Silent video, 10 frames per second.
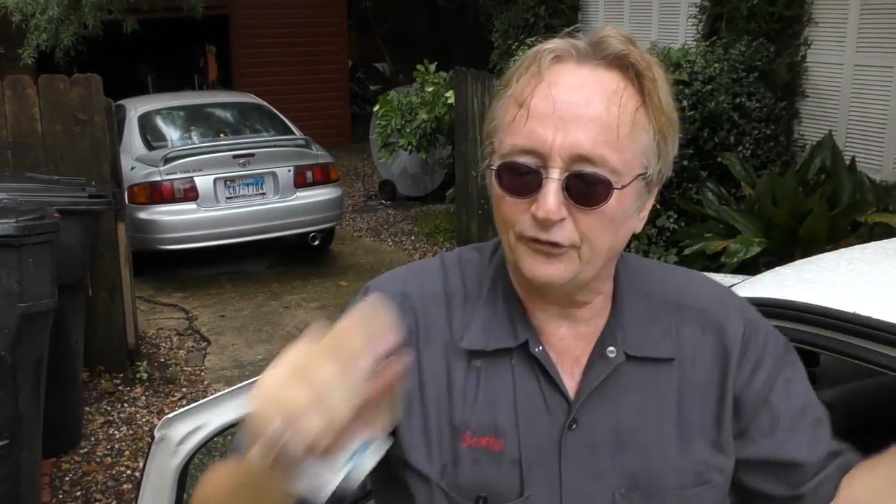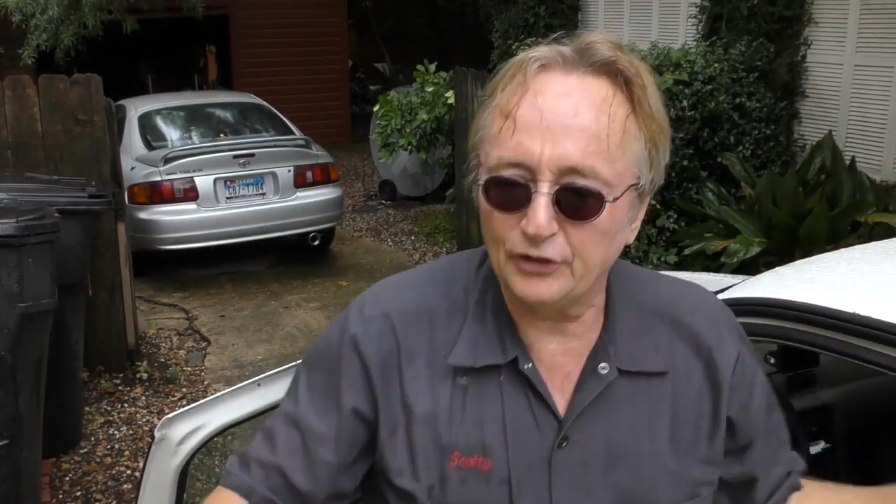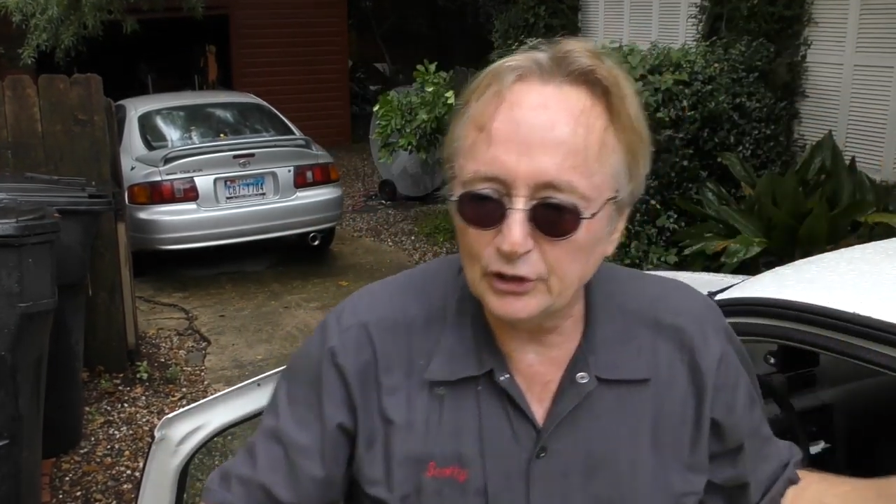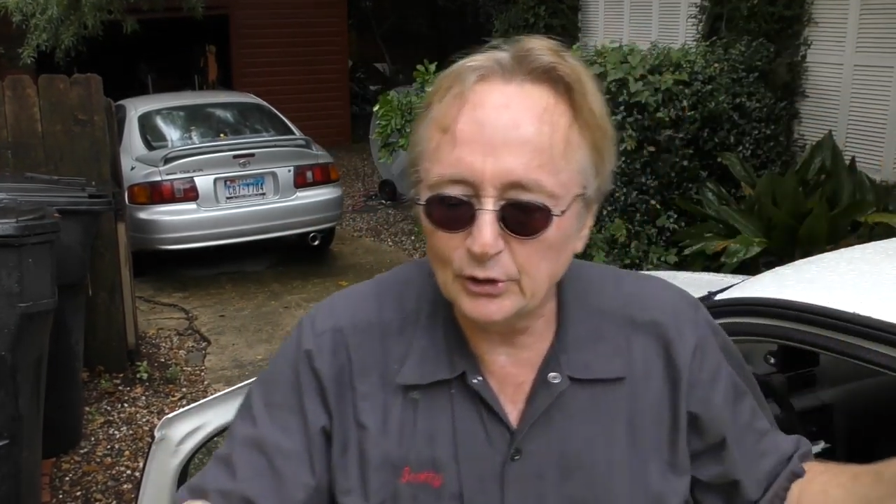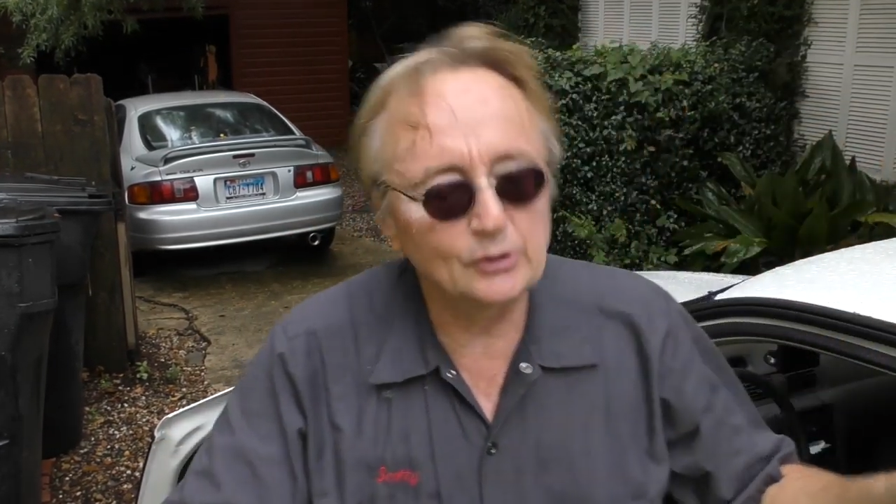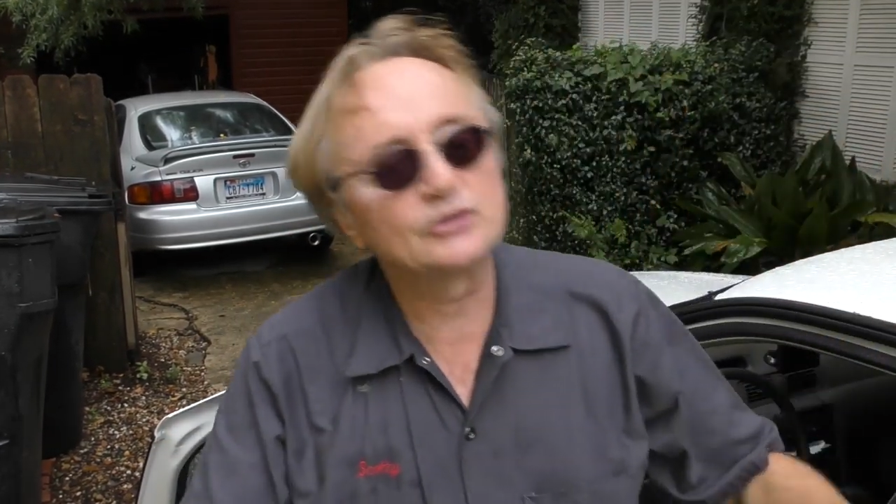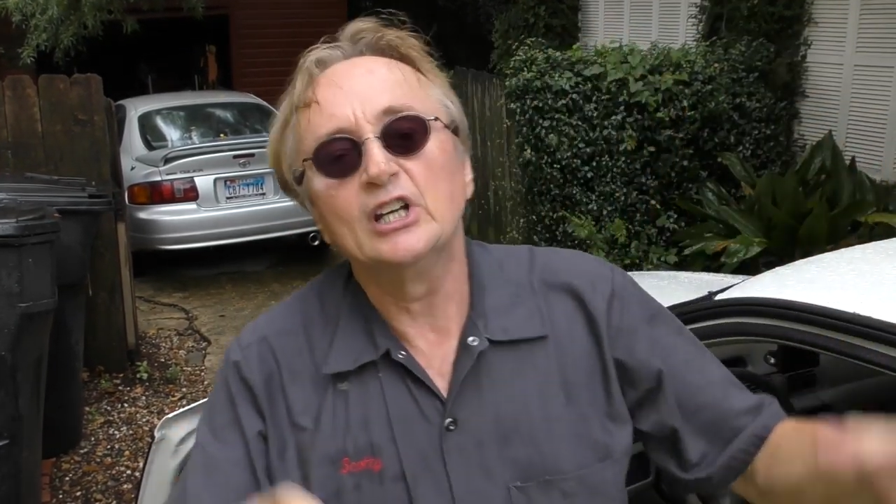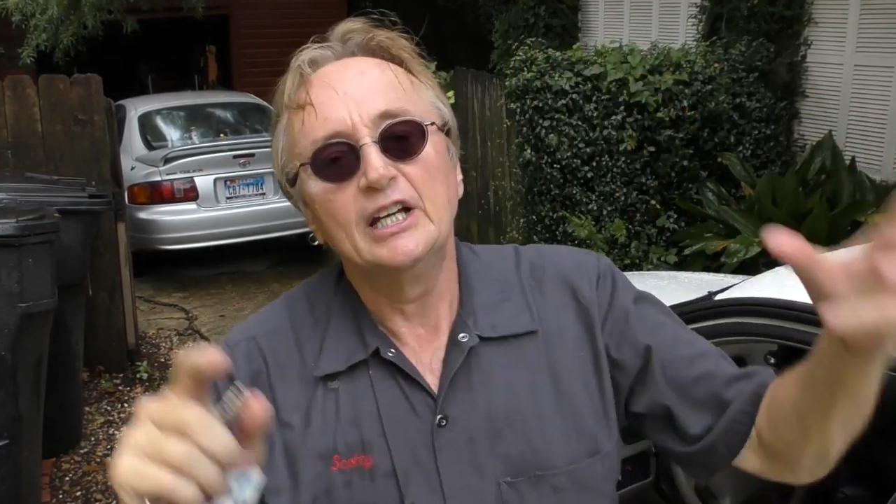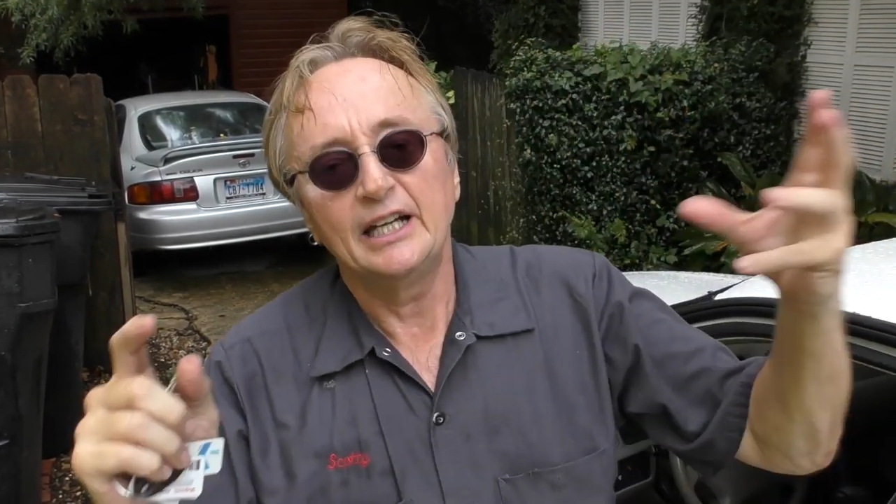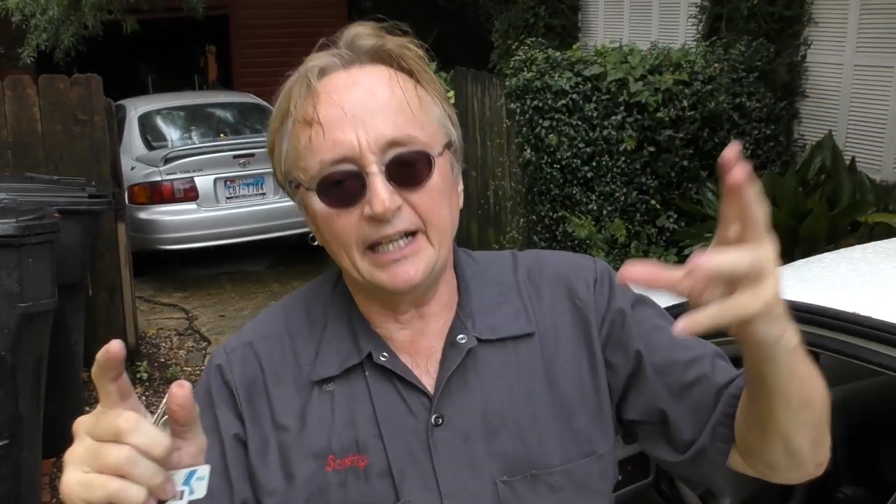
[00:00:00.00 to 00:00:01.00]
fuse
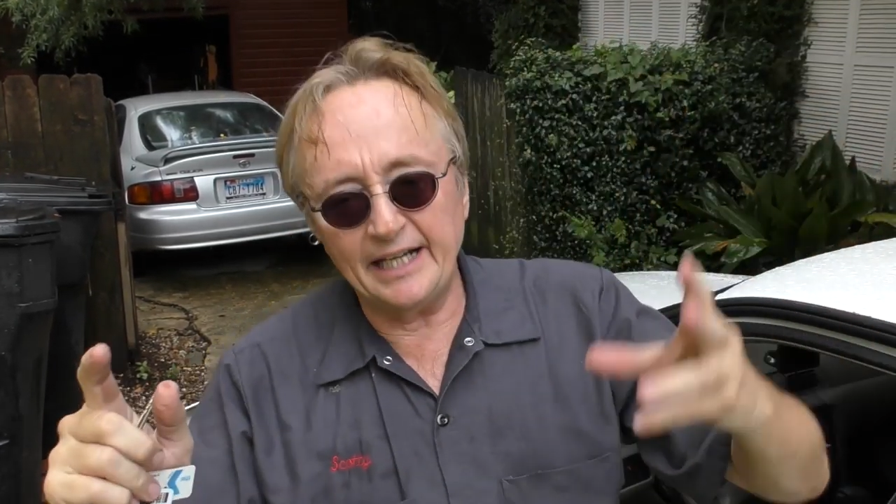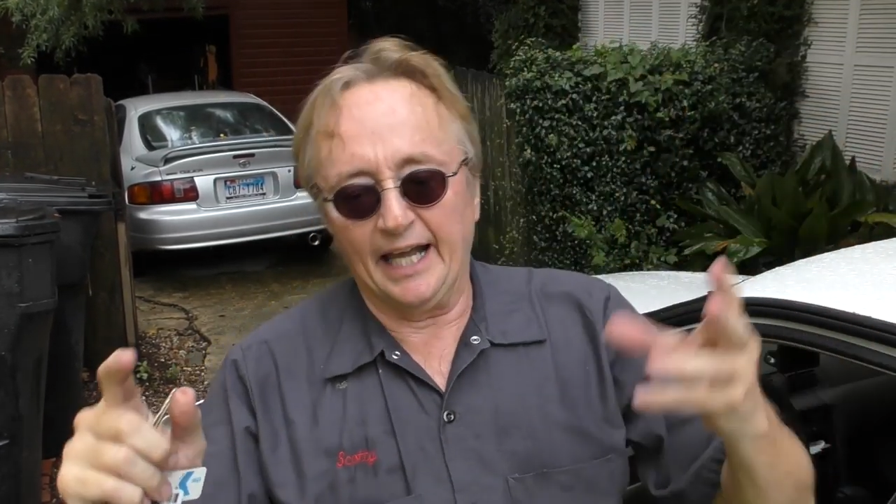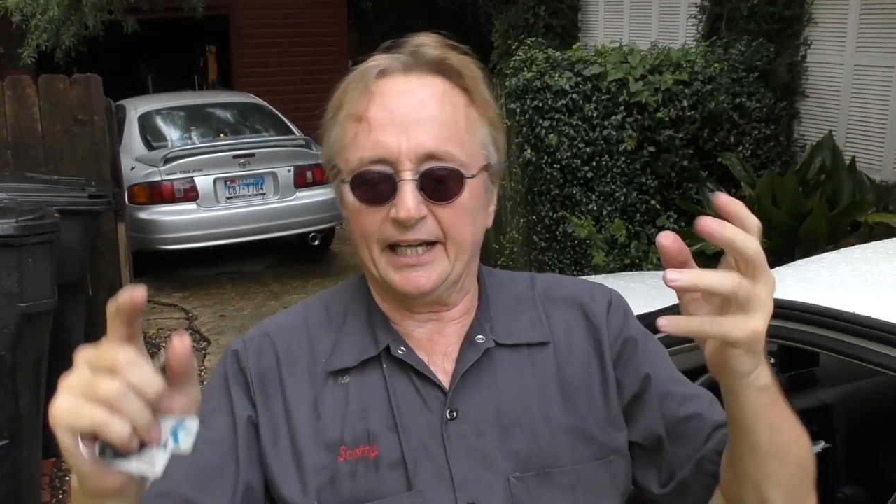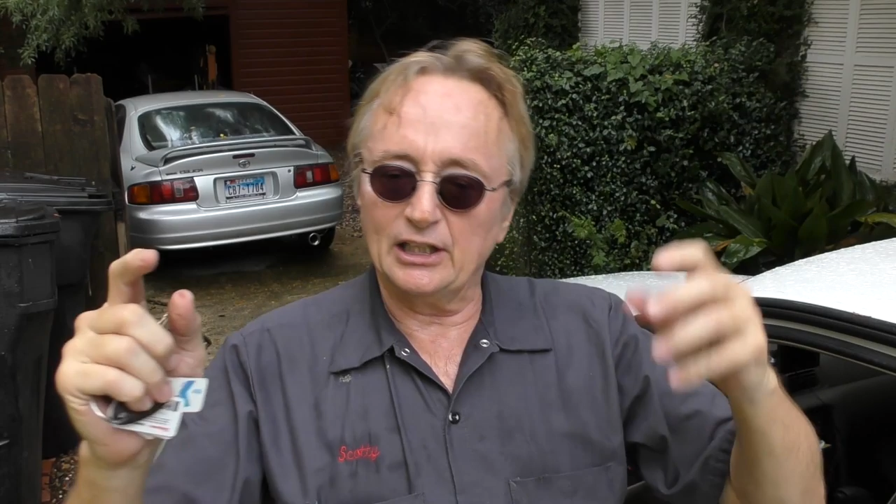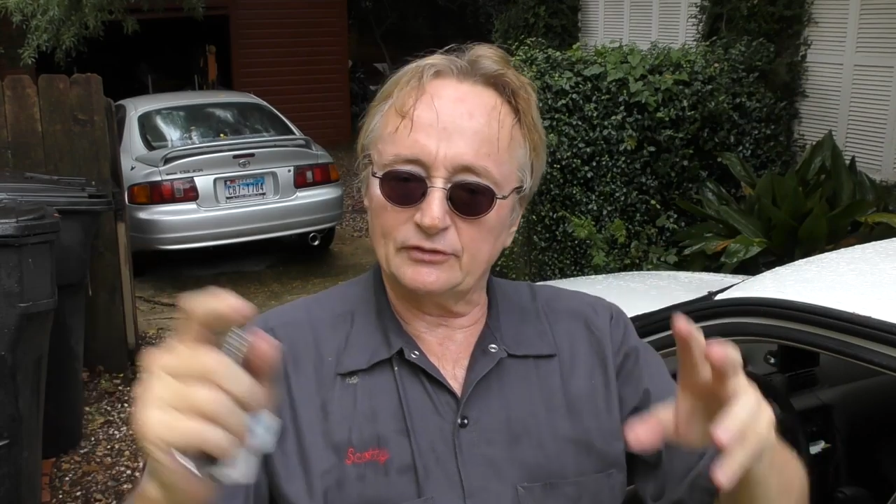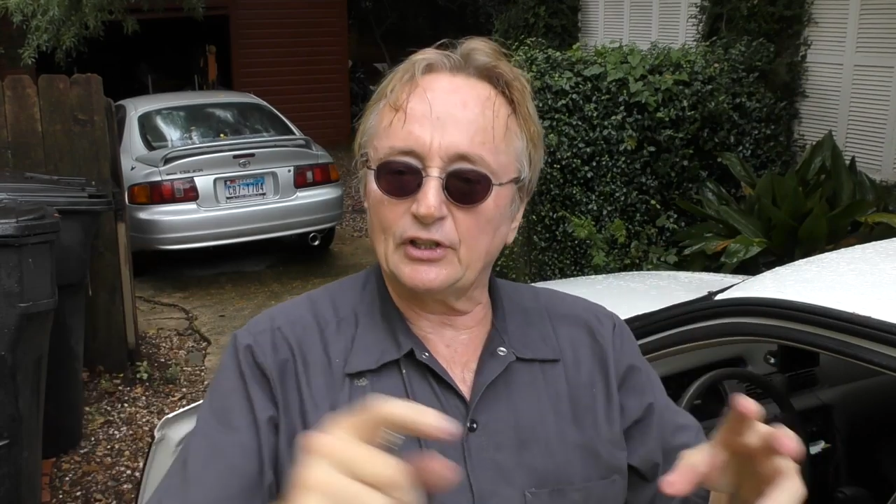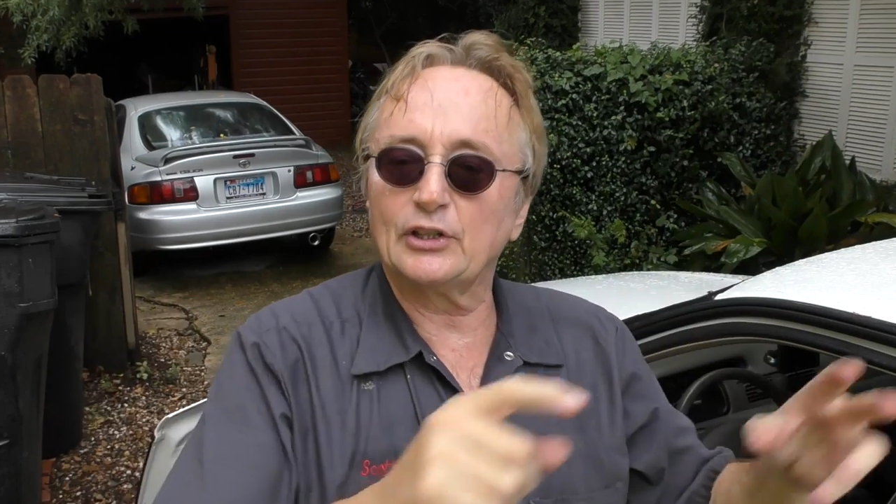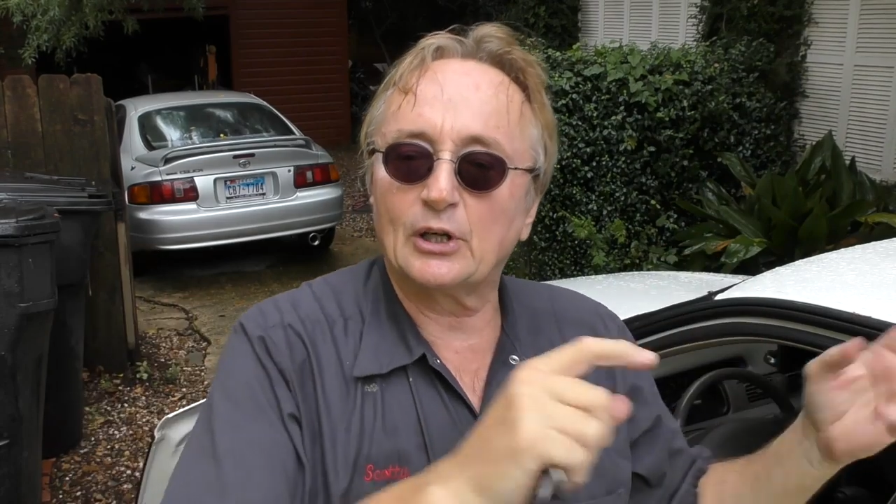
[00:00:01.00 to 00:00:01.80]
and negative to the